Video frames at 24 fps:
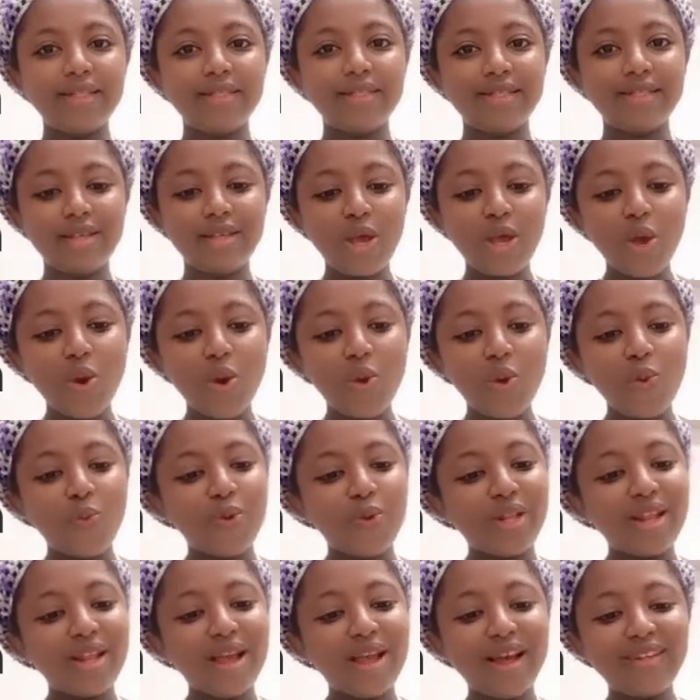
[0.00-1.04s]
Without
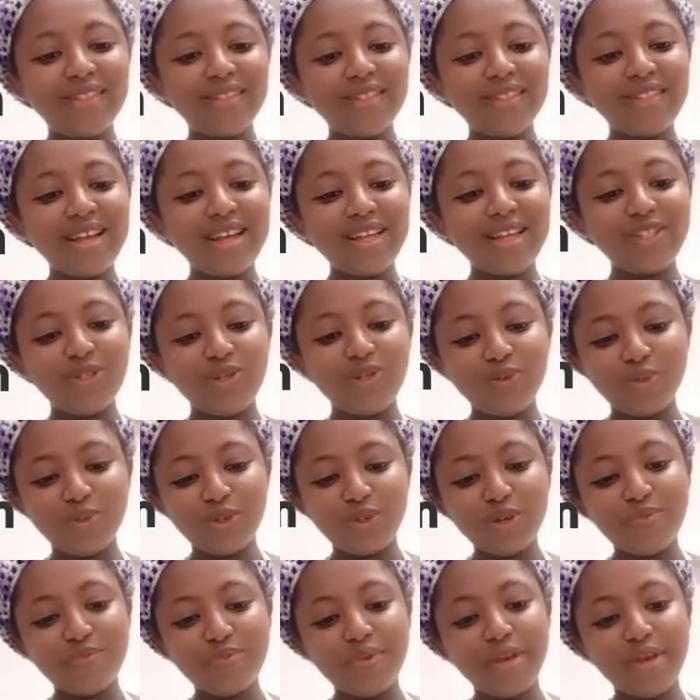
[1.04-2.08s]
that, you will not be
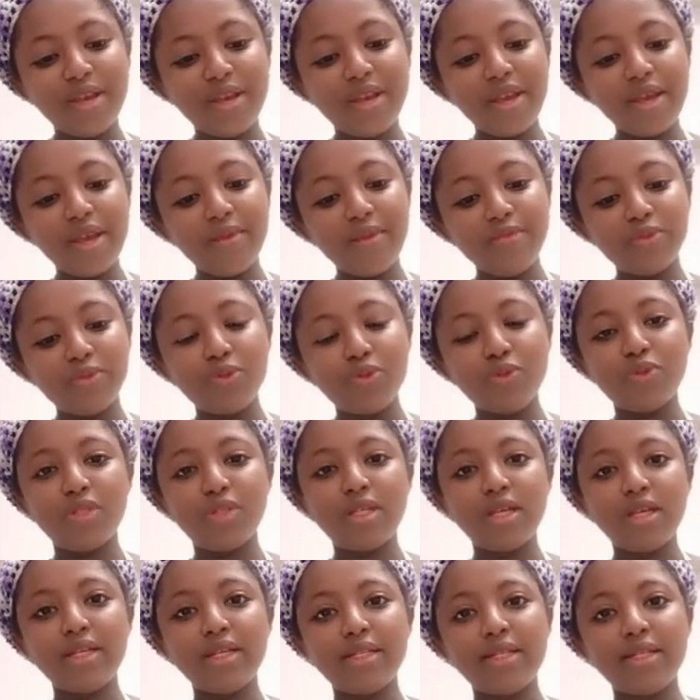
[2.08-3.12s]
able to take this
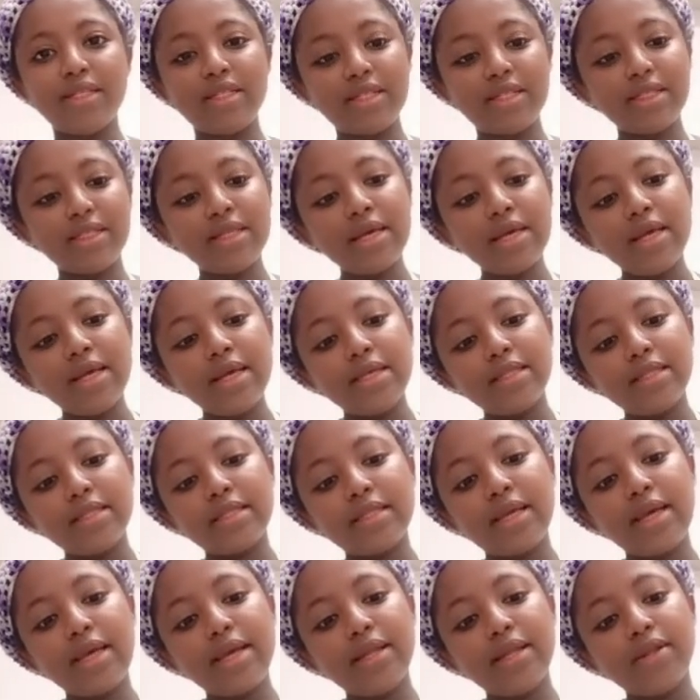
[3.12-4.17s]
skin off